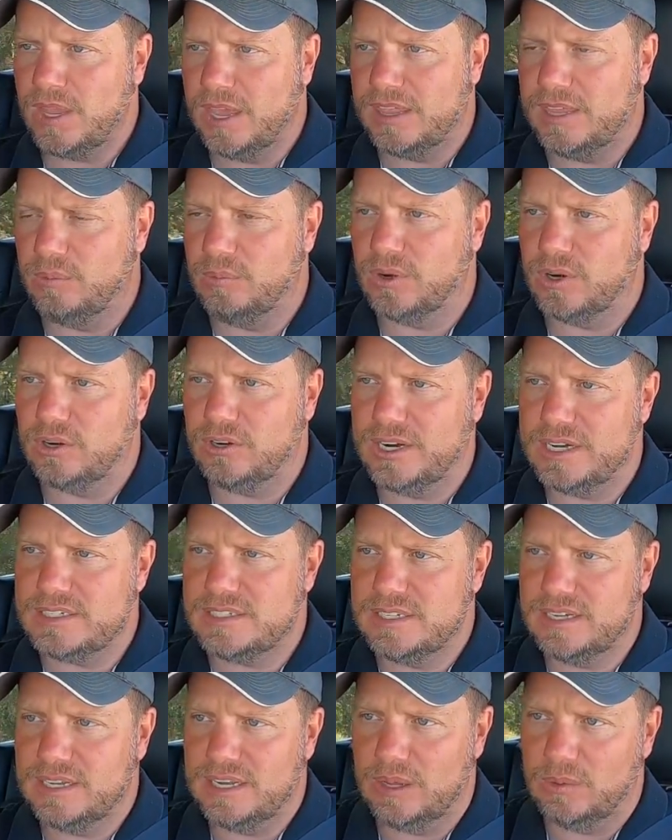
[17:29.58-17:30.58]
and then we'll
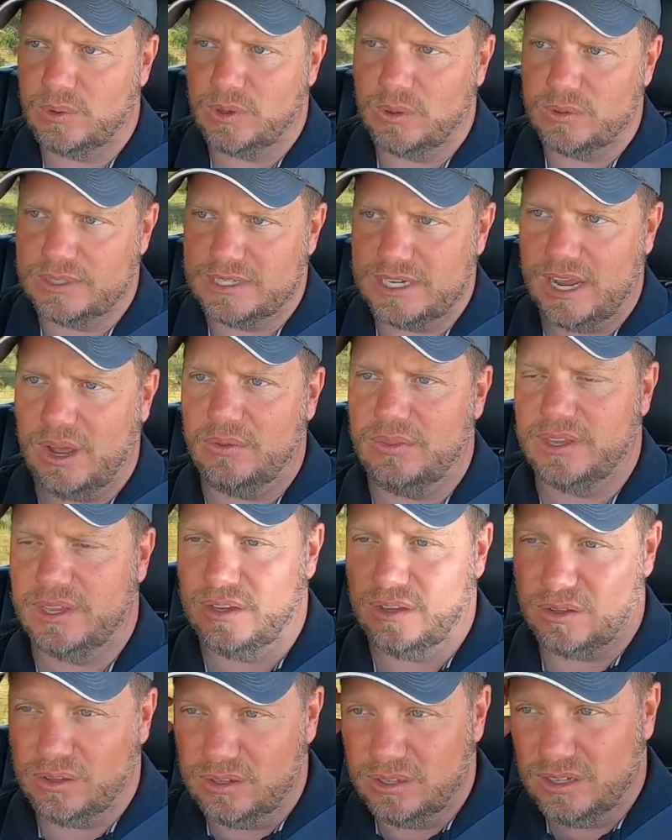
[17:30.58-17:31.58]
crest it and then we'll go down the
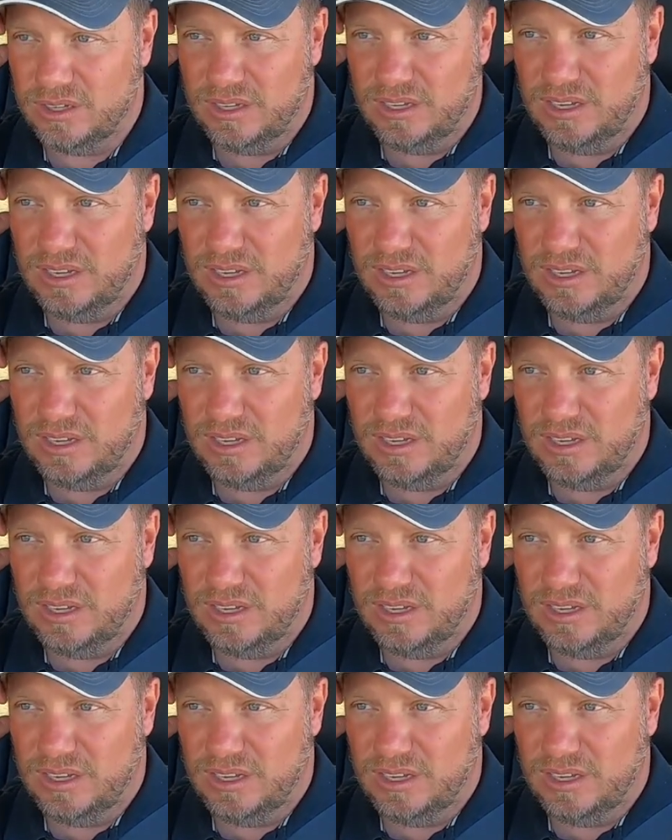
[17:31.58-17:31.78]
hill.